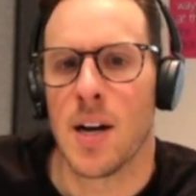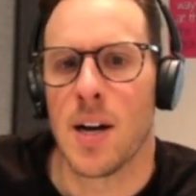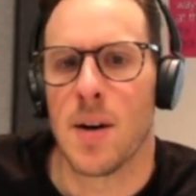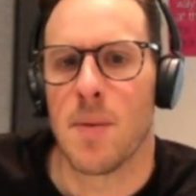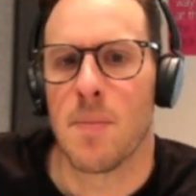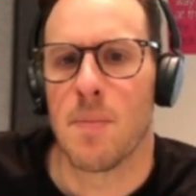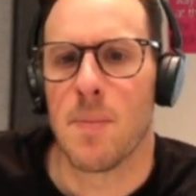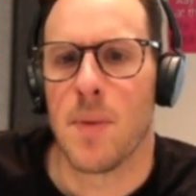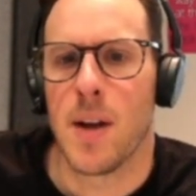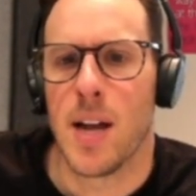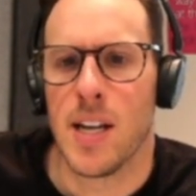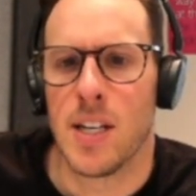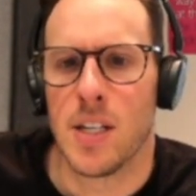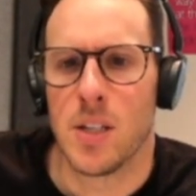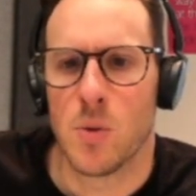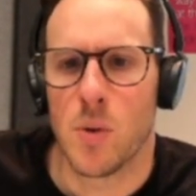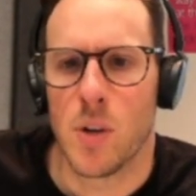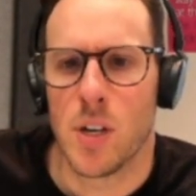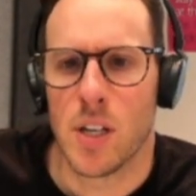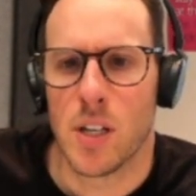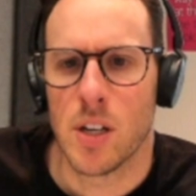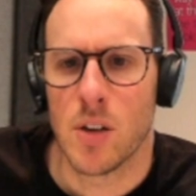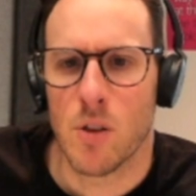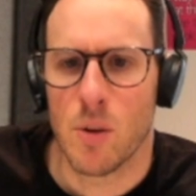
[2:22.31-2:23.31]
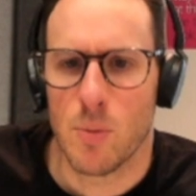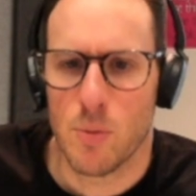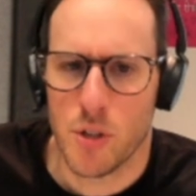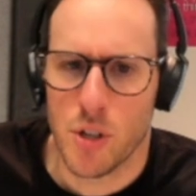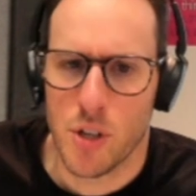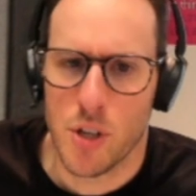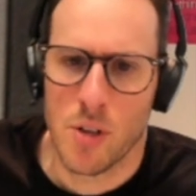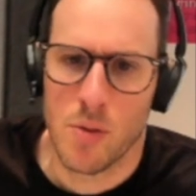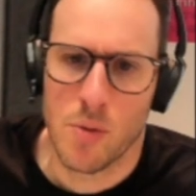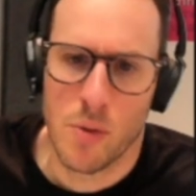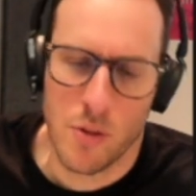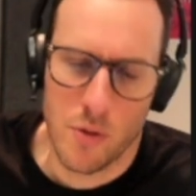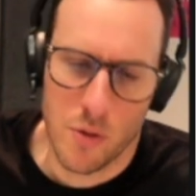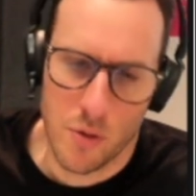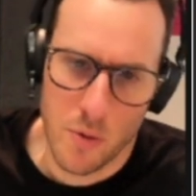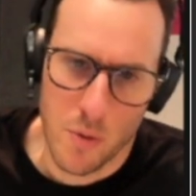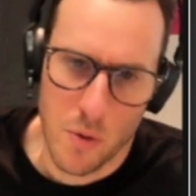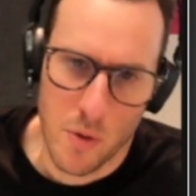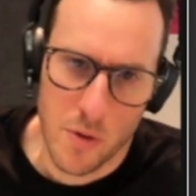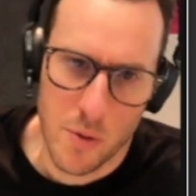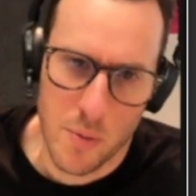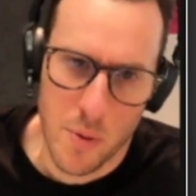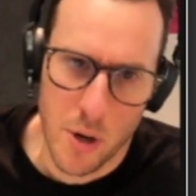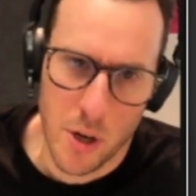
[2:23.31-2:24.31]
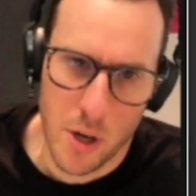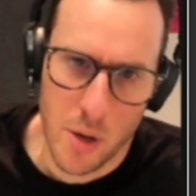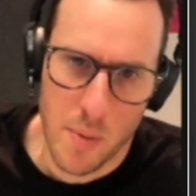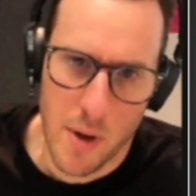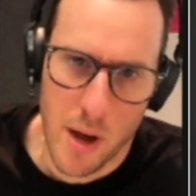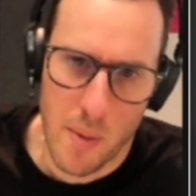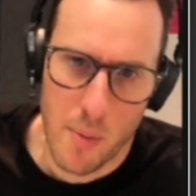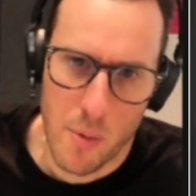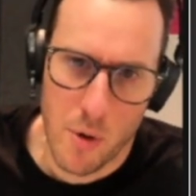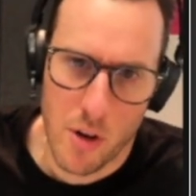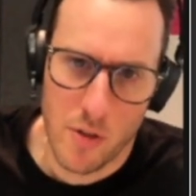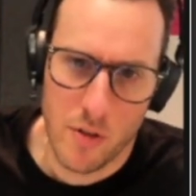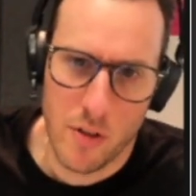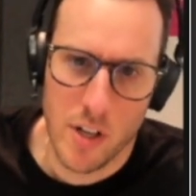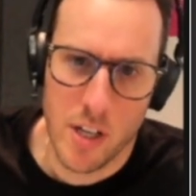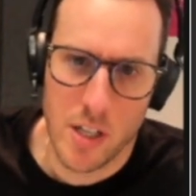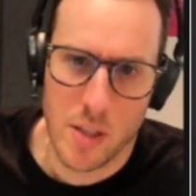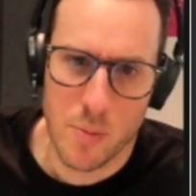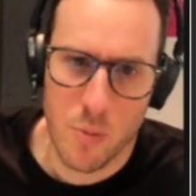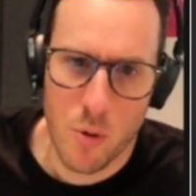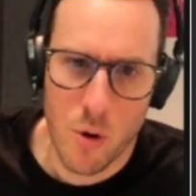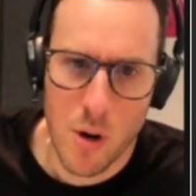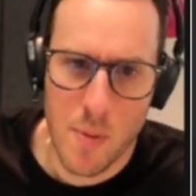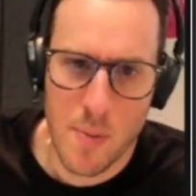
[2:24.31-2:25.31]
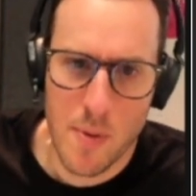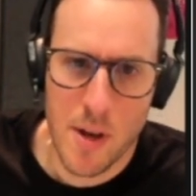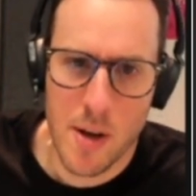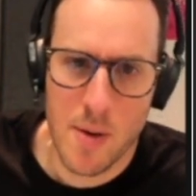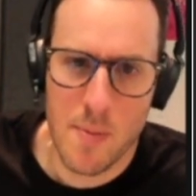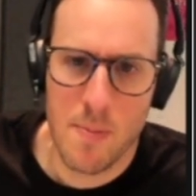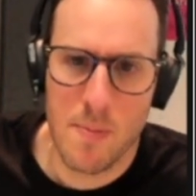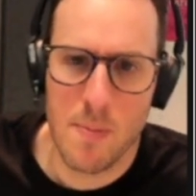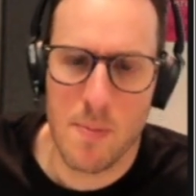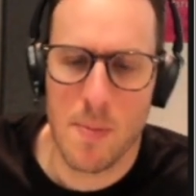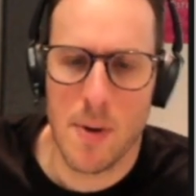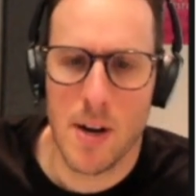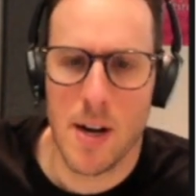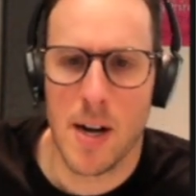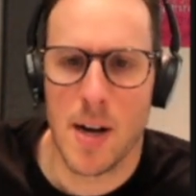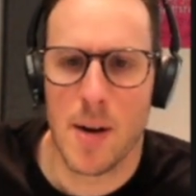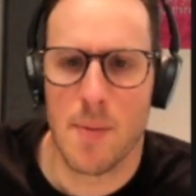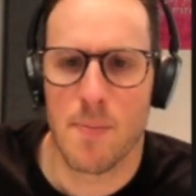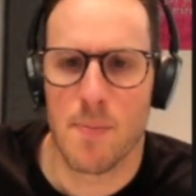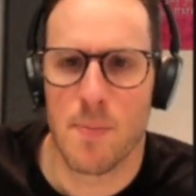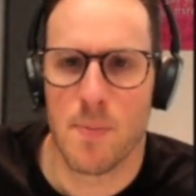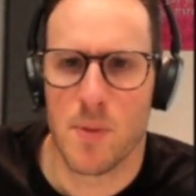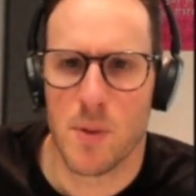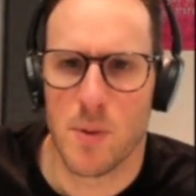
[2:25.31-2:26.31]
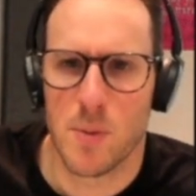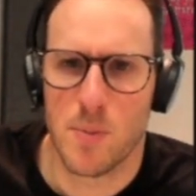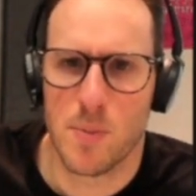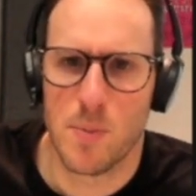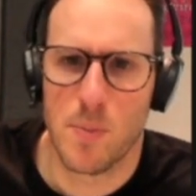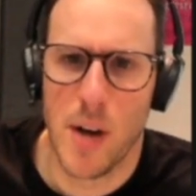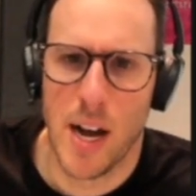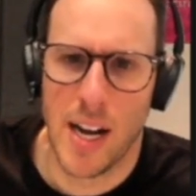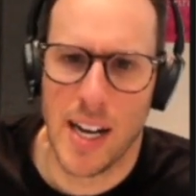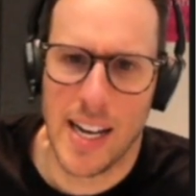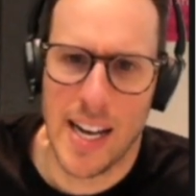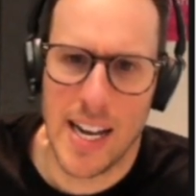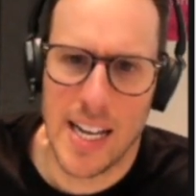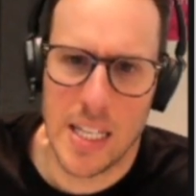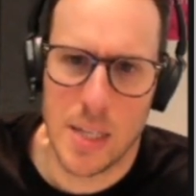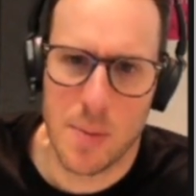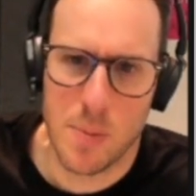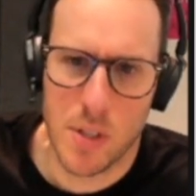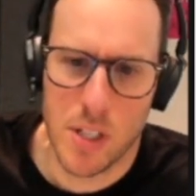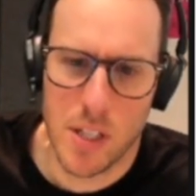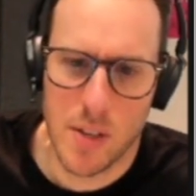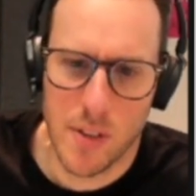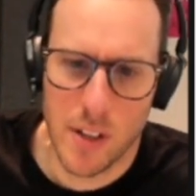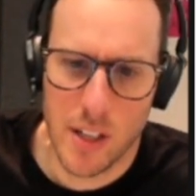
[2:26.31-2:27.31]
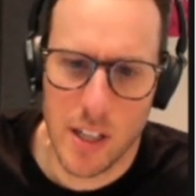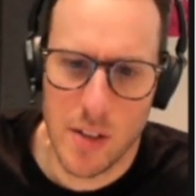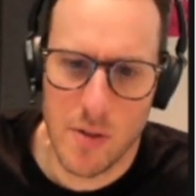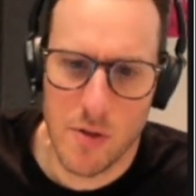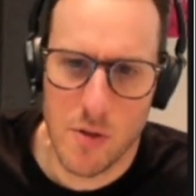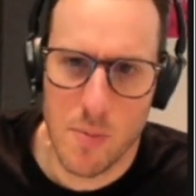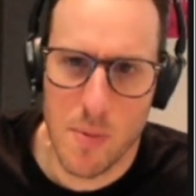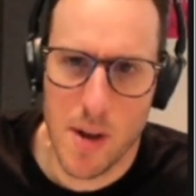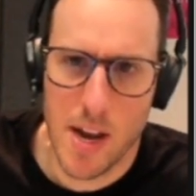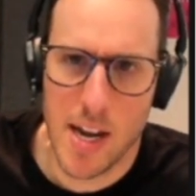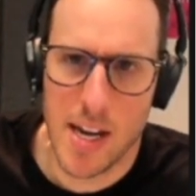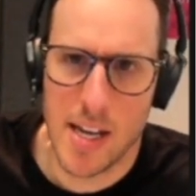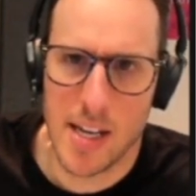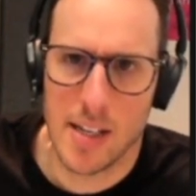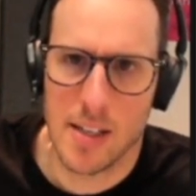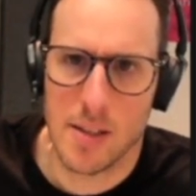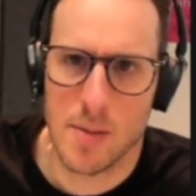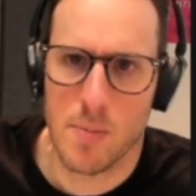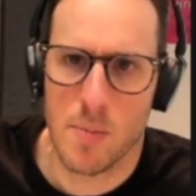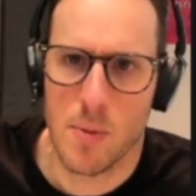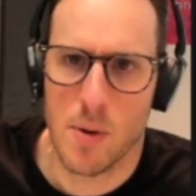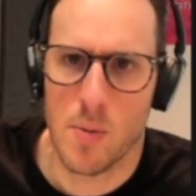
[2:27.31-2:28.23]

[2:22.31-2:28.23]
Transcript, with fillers: Um, end-to-end encryption, we've, we've spoken about briefly, is premium, um, again, specifically for meetings.